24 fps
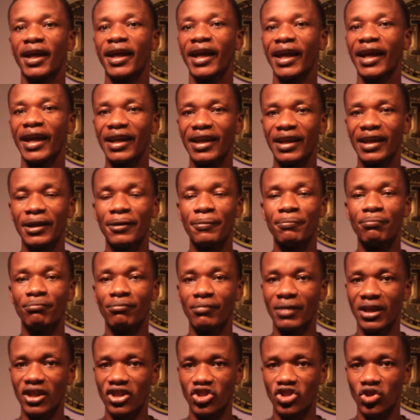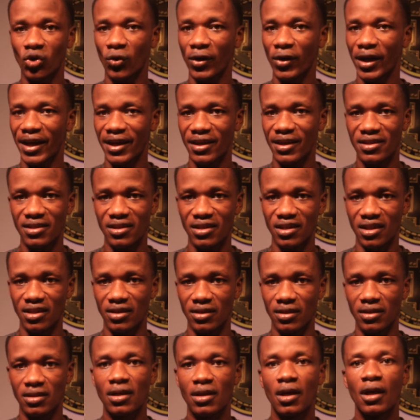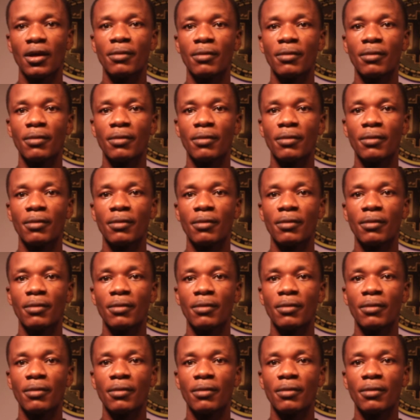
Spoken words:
any major exchanges,